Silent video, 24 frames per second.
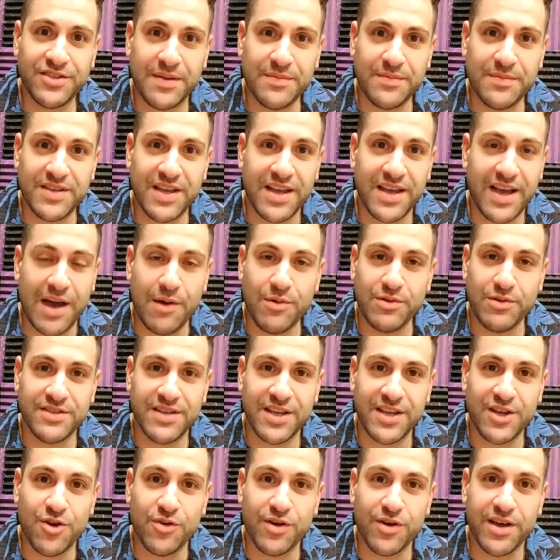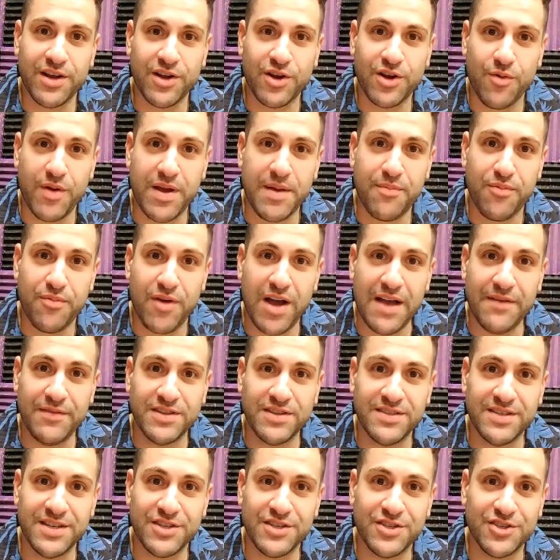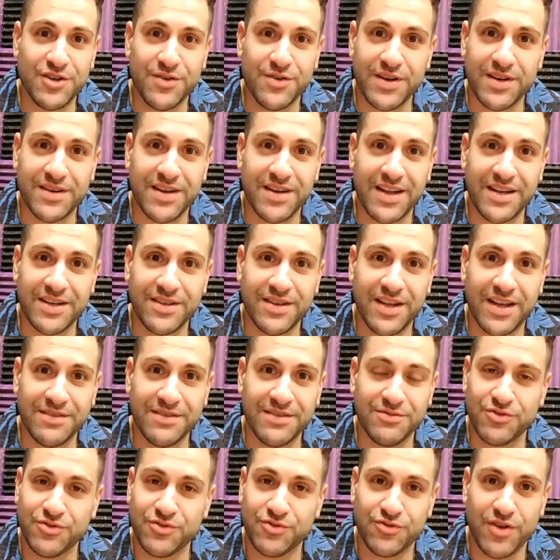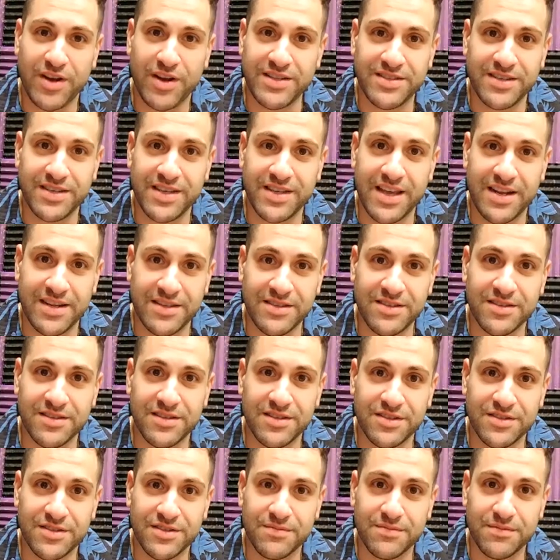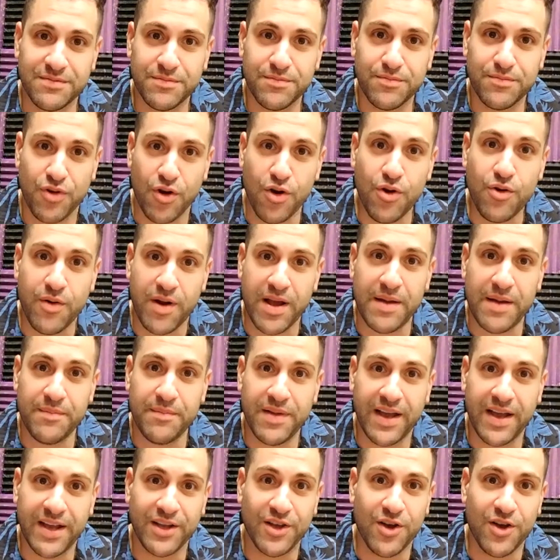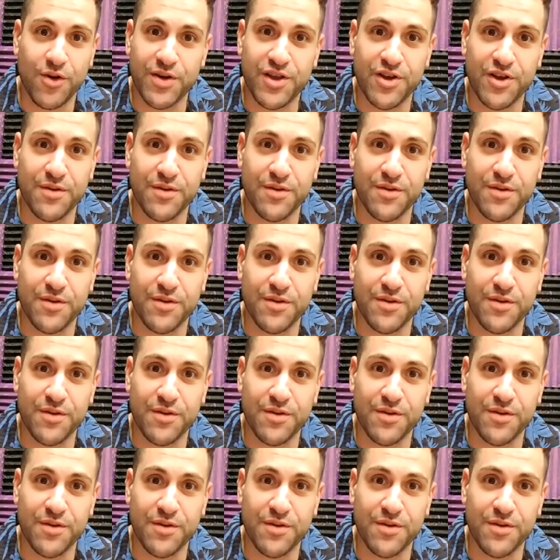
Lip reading: I would say go get a great private teacher and try to get into this program and go hear